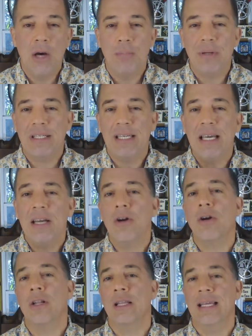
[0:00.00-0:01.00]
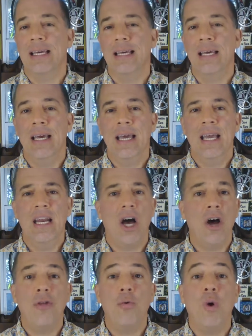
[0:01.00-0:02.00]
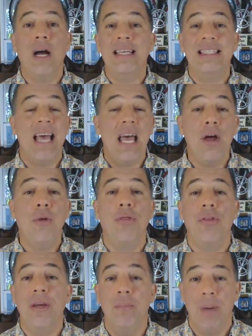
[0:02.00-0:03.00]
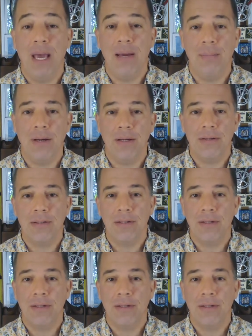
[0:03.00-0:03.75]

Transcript: particularly in otherwise healthy babies.